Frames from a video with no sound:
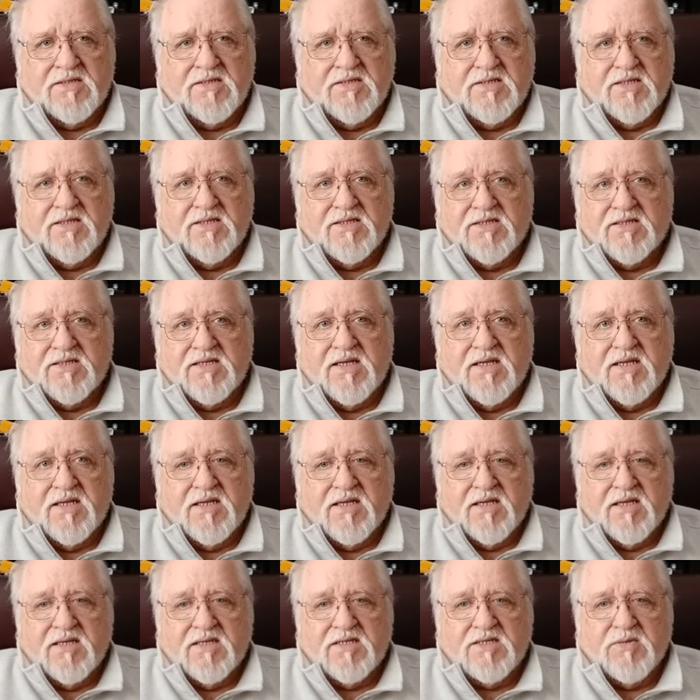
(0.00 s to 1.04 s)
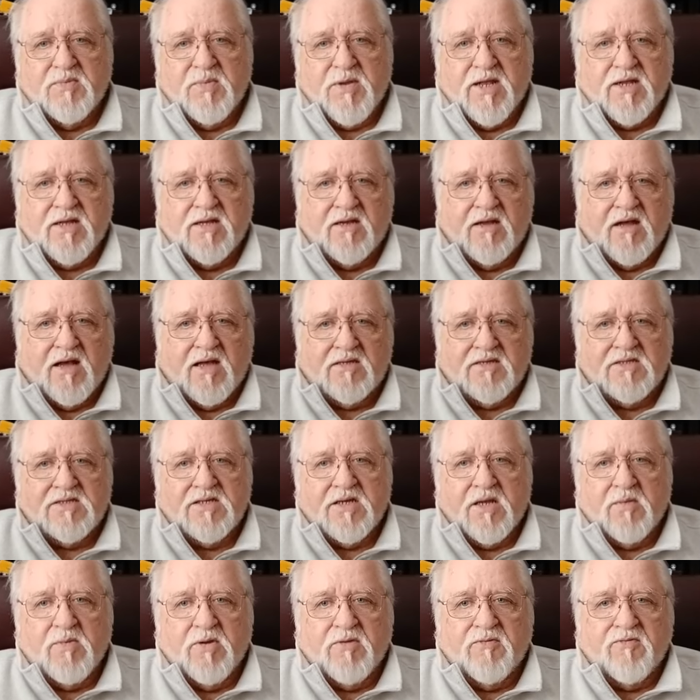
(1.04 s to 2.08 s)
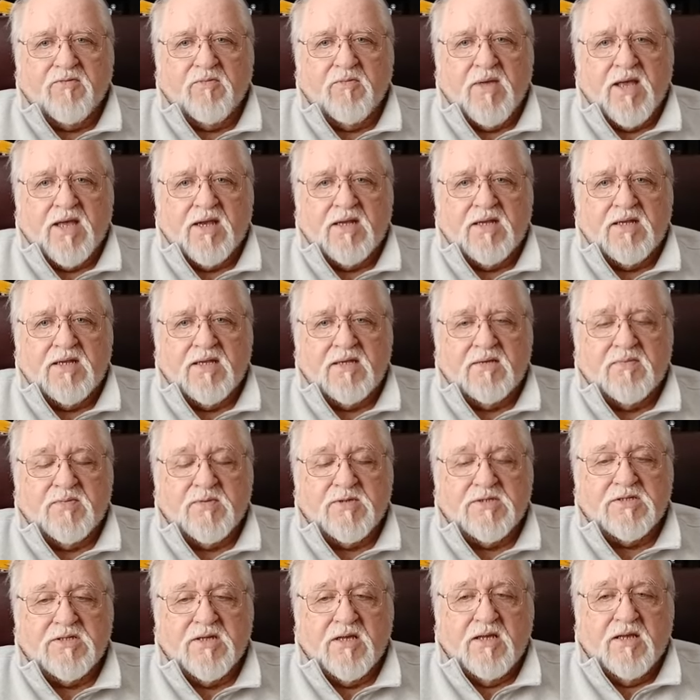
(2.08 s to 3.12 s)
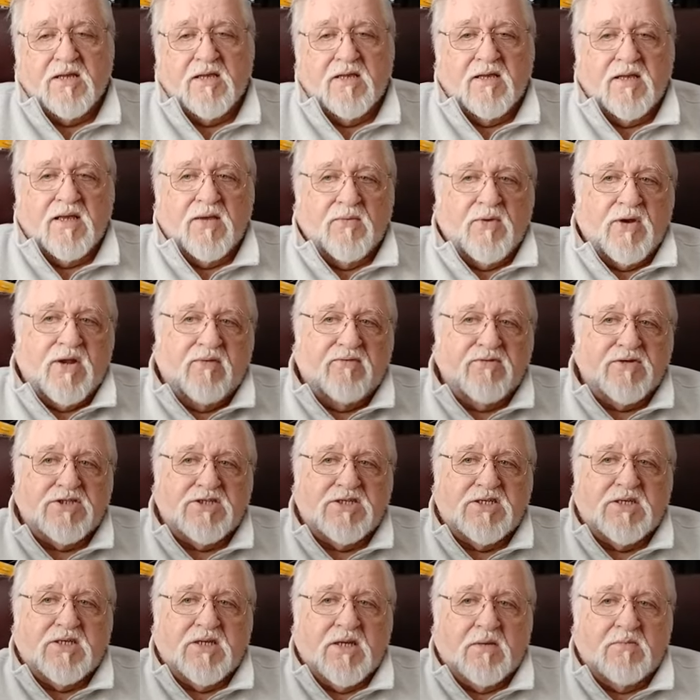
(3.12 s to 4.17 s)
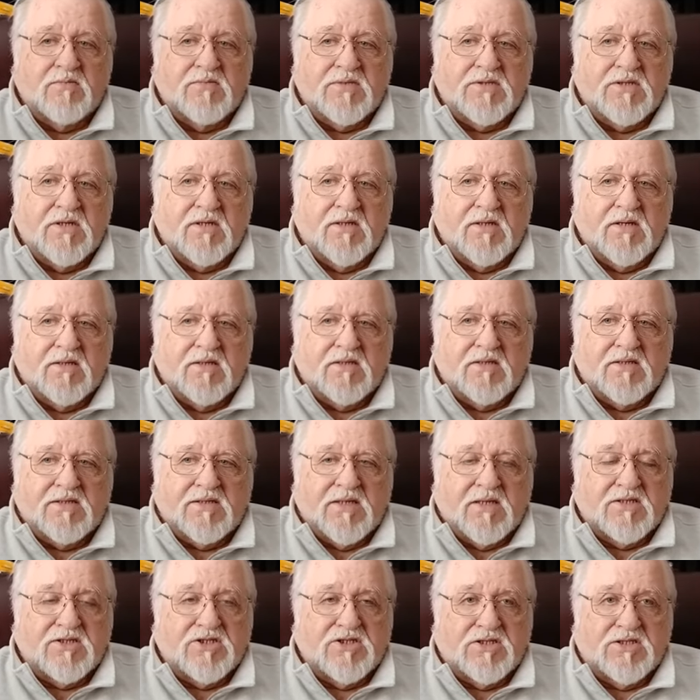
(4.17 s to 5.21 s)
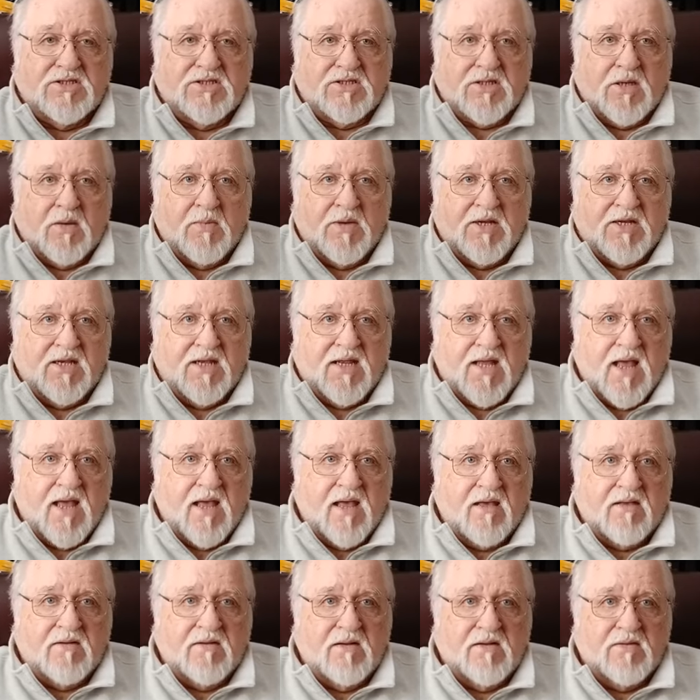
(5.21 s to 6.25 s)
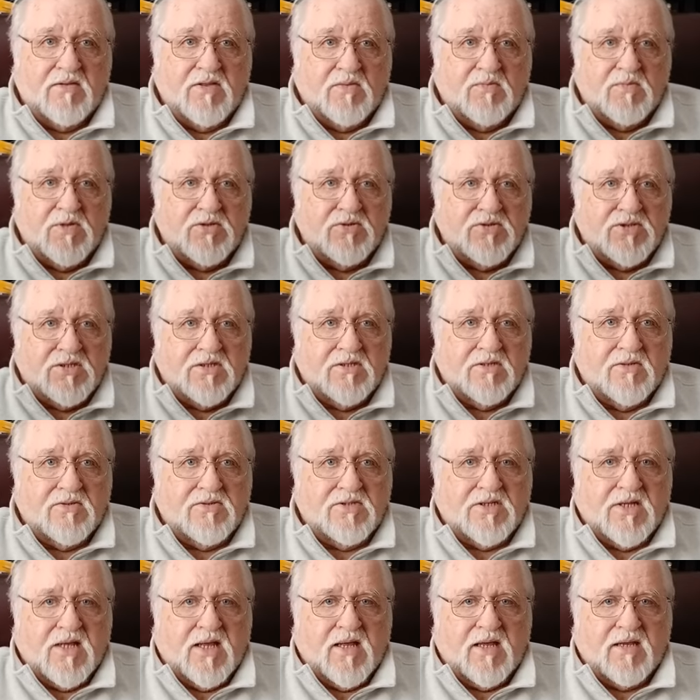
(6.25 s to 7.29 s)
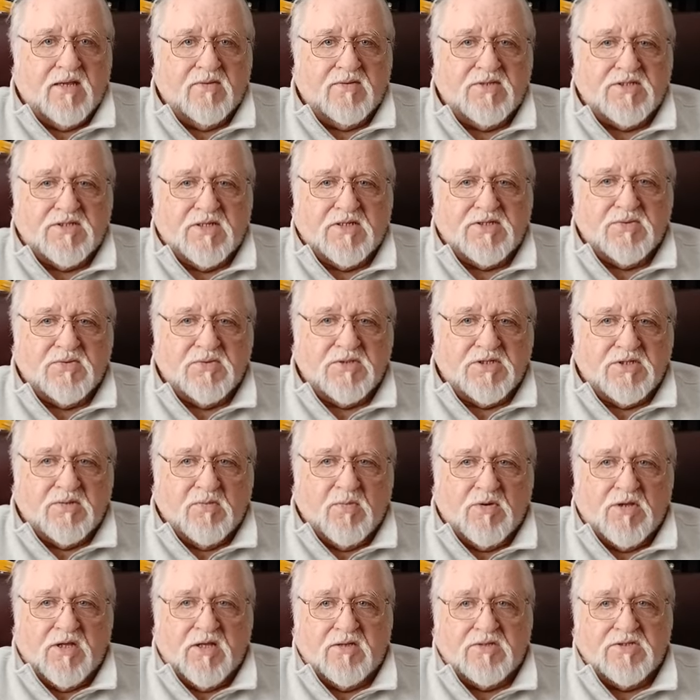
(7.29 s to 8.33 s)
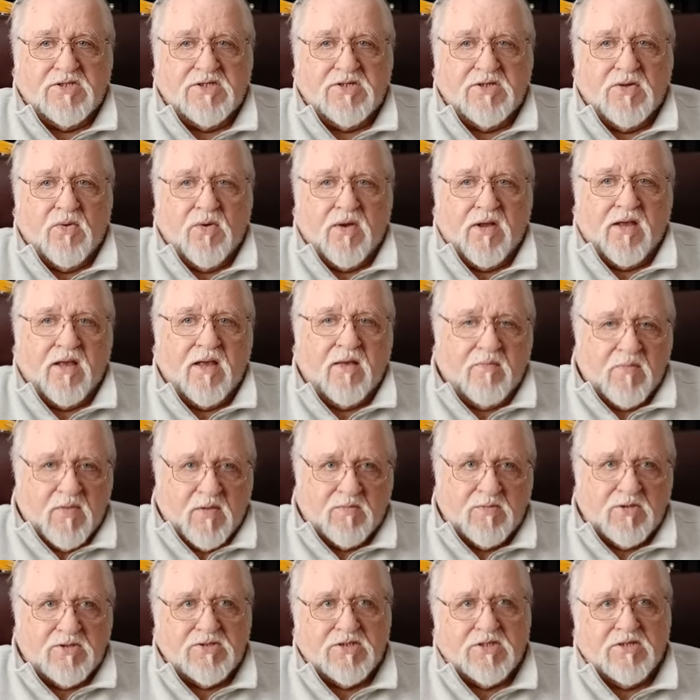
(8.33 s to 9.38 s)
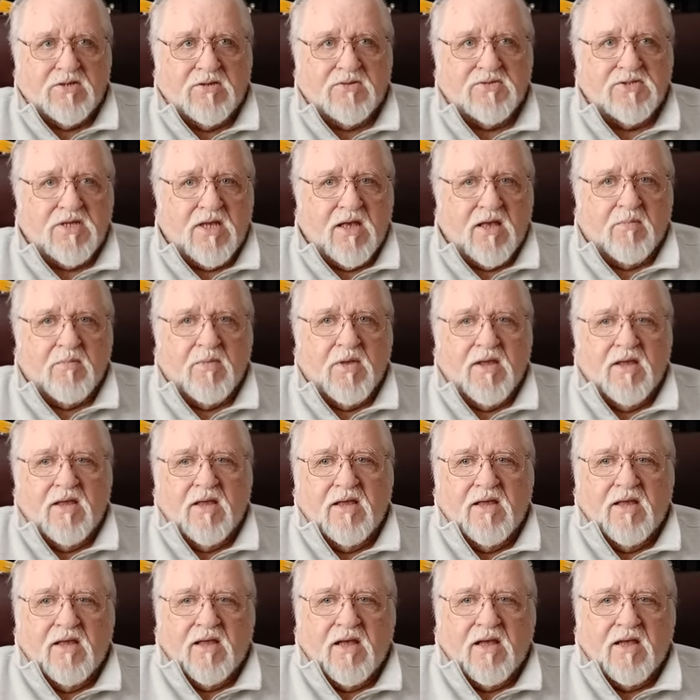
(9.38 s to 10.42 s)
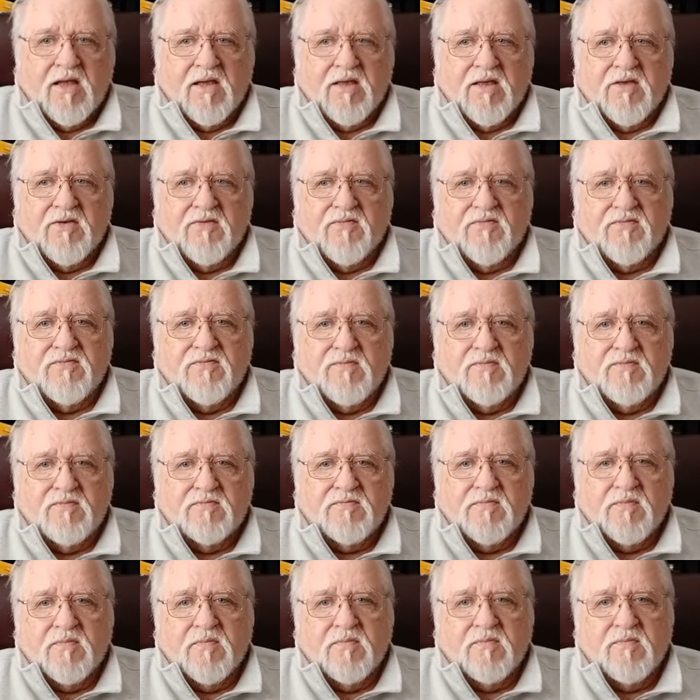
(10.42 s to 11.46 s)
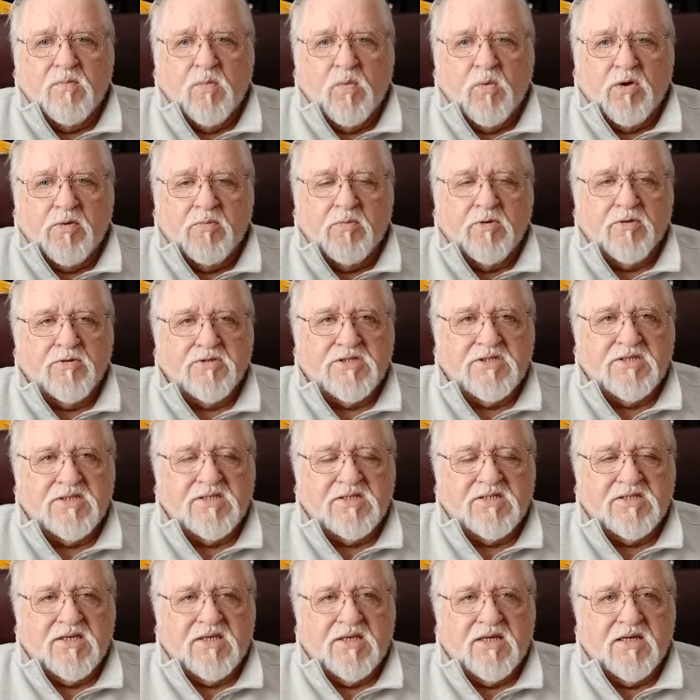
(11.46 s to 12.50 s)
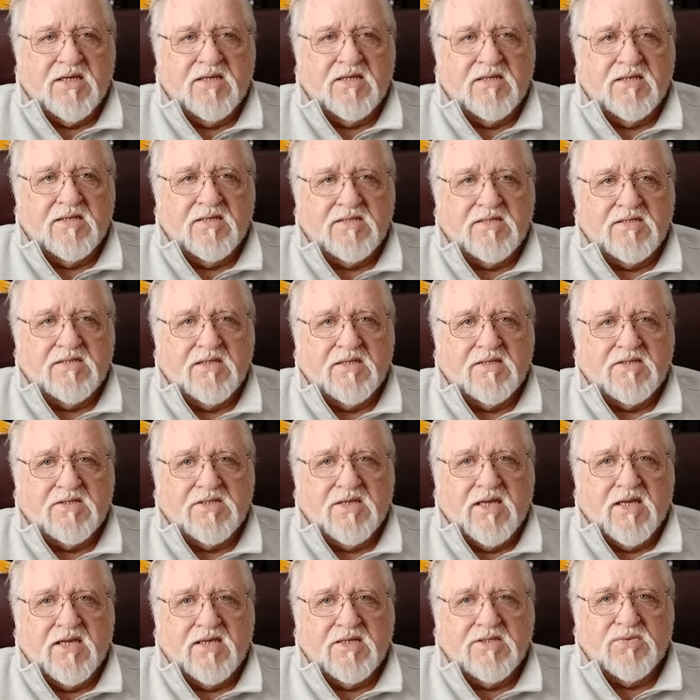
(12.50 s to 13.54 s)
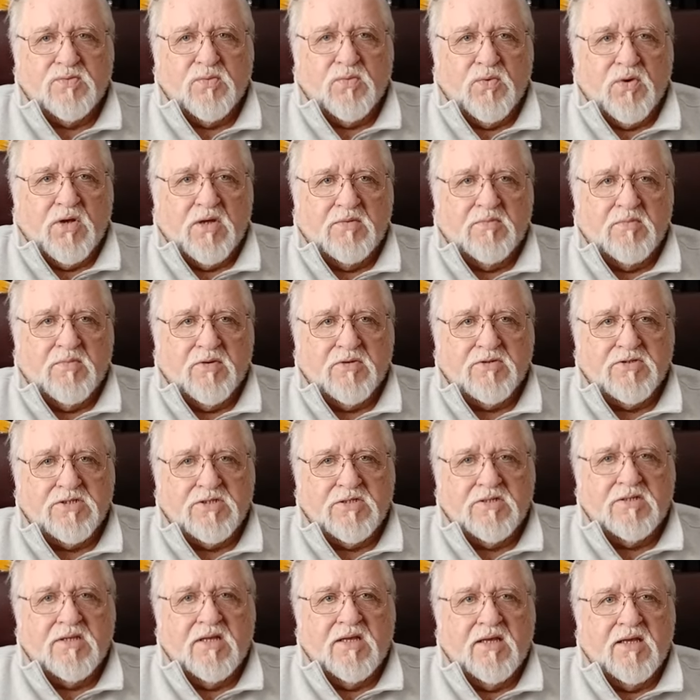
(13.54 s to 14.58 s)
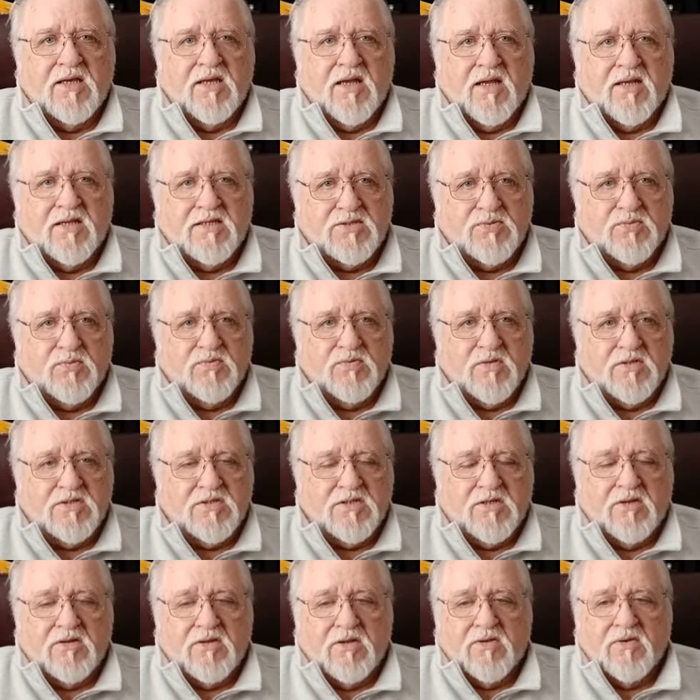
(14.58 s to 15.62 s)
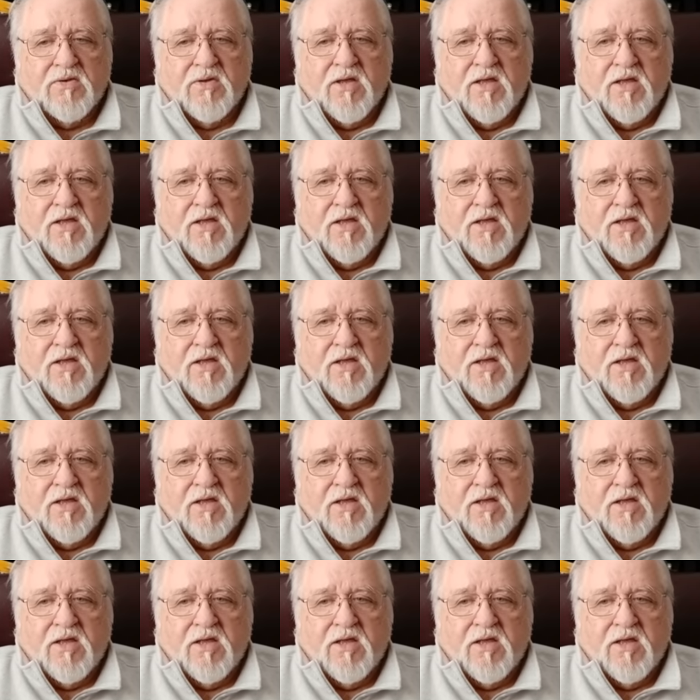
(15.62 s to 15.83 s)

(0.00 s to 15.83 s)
Descending. And it's about a goddess coming from Mount Olympus. And whenever she says she's coming down, the music goes down. And it says when someone else is going up, the music goes up. If one person is singing, they'll say it's one person and it's a solo.